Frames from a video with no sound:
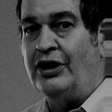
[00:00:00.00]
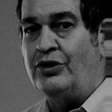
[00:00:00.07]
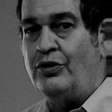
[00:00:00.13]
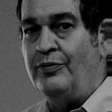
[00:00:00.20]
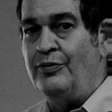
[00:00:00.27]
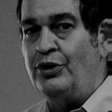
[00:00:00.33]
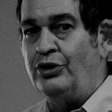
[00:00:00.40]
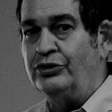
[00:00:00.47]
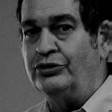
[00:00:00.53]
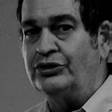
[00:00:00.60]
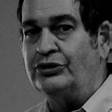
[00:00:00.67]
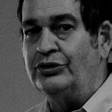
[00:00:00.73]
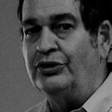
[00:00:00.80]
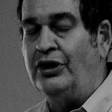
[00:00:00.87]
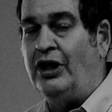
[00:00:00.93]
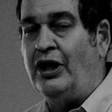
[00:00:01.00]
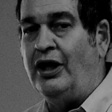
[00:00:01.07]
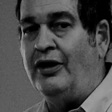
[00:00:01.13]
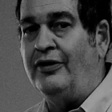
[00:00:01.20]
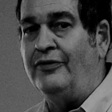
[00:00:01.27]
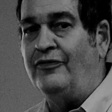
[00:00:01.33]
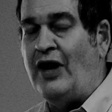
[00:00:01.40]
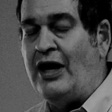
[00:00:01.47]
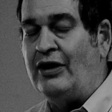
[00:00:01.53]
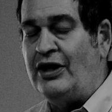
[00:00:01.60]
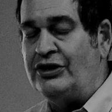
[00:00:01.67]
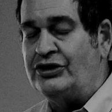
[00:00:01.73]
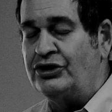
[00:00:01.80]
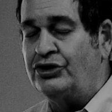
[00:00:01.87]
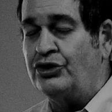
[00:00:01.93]
criminal
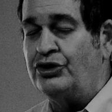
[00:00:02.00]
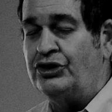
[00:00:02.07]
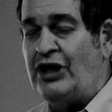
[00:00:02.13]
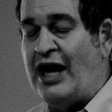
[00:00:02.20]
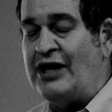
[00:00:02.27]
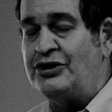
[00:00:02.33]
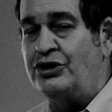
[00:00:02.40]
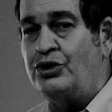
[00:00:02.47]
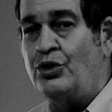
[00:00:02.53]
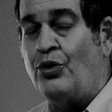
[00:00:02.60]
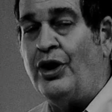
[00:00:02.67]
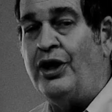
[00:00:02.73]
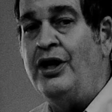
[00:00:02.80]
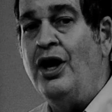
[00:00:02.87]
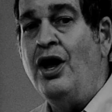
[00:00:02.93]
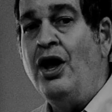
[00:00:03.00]
violations are statutory,